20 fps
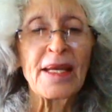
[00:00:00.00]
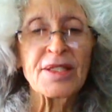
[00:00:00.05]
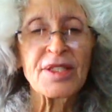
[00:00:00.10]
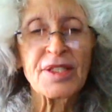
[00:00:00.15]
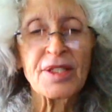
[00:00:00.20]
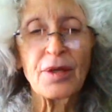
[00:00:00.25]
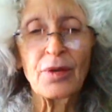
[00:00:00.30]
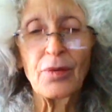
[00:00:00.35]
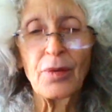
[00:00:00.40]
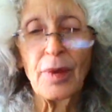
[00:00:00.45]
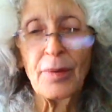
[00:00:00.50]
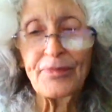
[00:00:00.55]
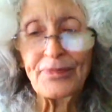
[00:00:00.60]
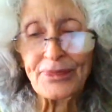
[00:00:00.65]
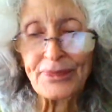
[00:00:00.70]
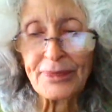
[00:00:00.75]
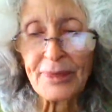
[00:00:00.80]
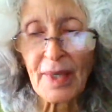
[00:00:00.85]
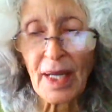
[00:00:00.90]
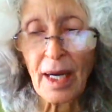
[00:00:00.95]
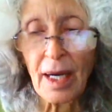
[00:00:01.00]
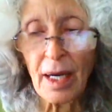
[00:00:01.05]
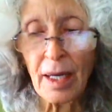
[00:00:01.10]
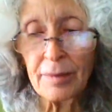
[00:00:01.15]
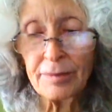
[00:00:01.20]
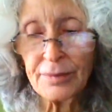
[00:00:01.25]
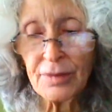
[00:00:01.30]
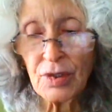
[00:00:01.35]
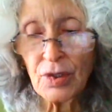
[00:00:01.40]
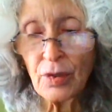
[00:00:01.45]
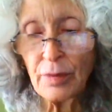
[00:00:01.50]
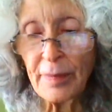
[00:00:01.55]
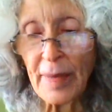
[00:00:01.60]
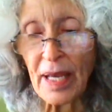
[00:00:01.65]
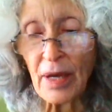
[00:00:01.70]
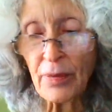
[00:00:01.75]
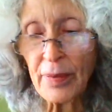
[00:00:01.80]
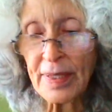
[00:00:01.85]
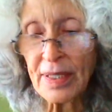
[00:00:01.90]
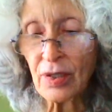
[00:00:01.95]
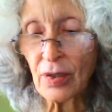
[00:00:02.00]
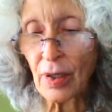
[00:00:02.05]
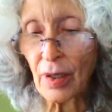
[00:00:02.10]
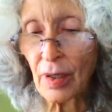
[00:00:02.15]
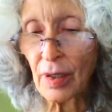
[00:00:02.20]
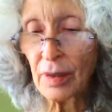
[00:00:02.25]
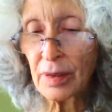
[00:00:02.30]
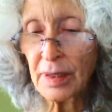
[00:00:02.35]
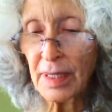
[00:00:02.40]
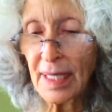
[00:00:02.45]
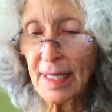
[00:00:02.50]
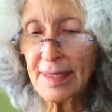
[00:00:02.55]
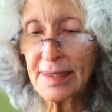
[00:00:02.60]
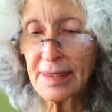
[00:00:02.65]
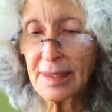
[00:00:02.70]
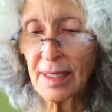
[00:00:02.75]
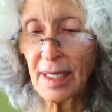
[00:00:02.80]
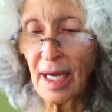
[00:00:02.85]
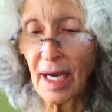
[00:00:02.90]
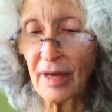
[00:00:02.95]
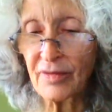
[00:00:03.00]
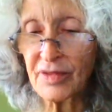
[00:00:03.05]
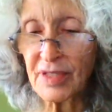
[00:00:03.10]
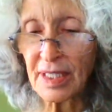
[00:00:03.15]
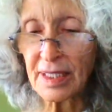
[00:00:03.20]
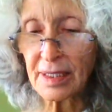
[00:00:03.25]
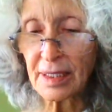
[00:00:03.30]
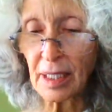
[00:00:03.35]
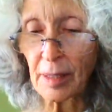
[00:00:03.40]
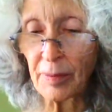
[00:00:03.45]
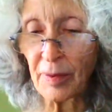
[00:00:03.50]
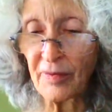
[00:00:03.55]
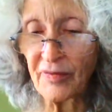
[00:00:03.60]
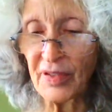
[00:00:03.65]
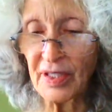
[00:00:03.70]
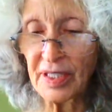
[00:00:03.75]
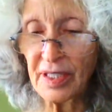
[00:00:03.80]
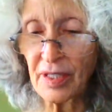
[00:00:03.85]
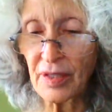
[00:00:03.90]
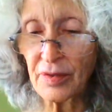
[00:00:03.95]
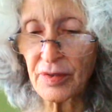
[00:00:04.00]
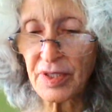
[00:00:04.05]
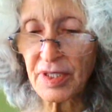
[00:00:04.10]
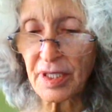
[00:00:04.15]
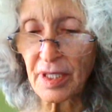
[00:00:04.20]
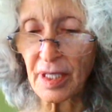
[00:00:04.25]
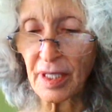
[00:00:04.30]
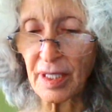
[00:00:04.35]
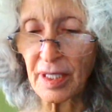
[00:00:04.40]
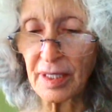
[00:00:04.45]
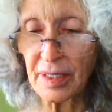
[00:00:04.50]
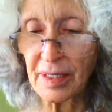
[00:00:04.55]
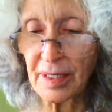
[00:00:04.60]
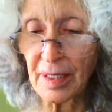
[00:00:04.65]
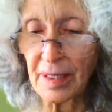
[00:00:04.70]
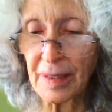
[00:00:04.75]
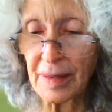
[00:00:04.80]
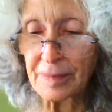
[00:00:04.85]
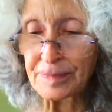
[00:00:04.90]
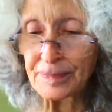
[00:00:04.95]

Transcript: So you may recall I've done a couple videos on